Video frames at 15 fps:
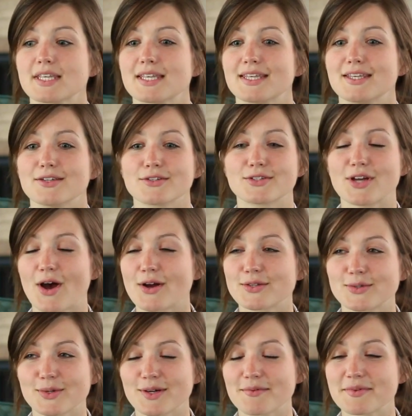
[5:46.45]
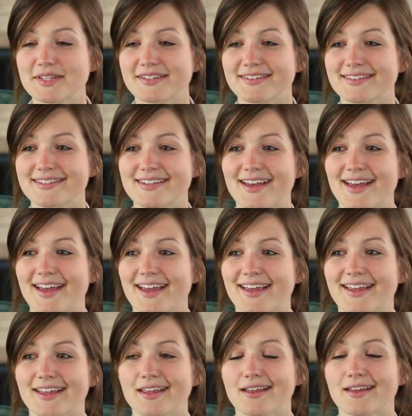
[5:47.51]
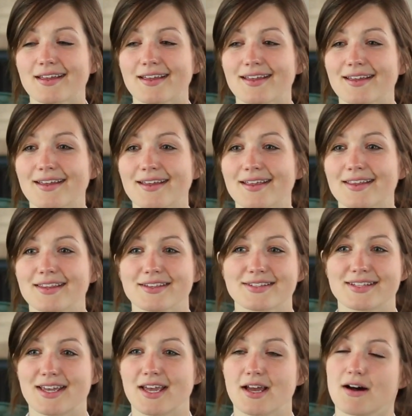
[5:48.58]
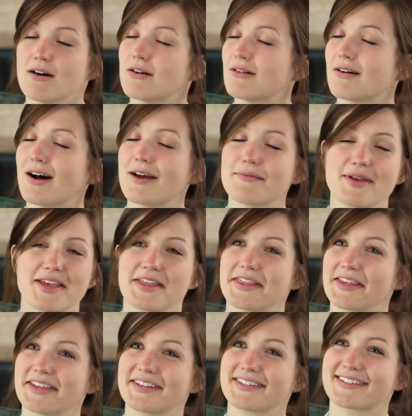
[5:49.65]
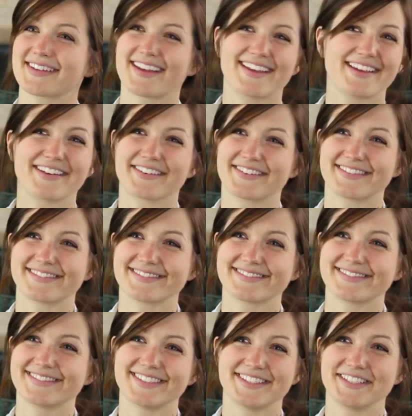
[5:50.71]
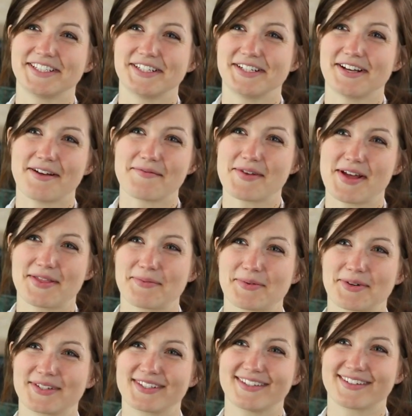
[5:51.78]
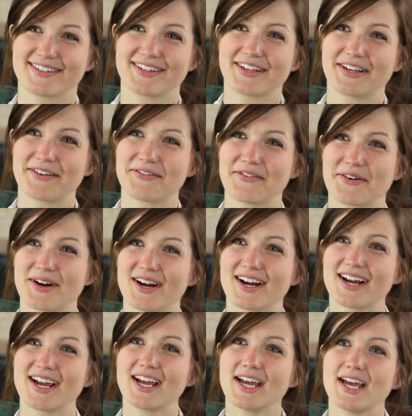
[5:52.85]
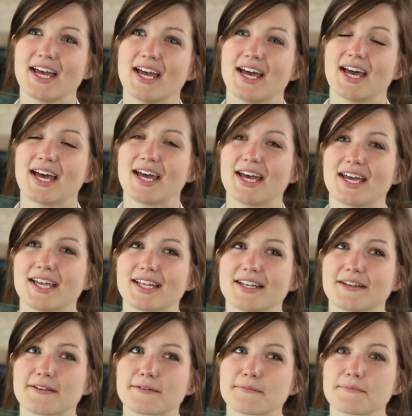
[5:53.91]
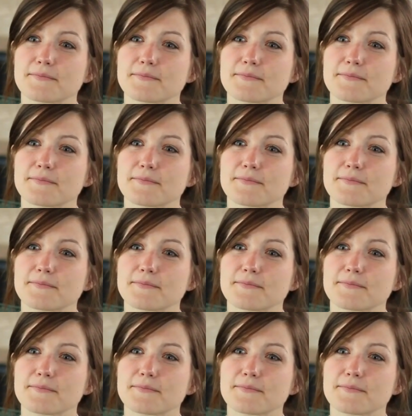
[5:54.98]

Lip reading: You'll talk to them and they'll say, oh, I'm atheist. Like I'm not the person you're looking for. And